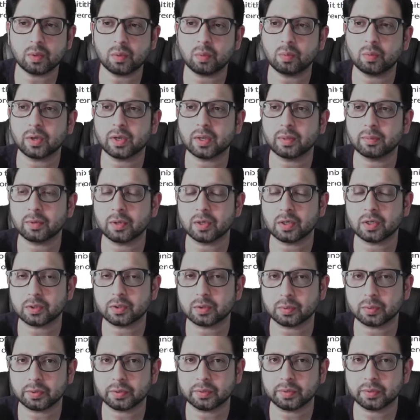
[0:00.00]
what I'm going to show
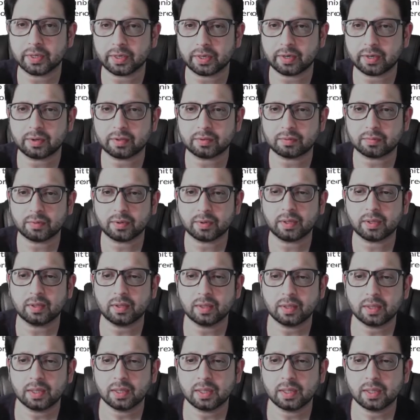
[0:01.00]
you here as well.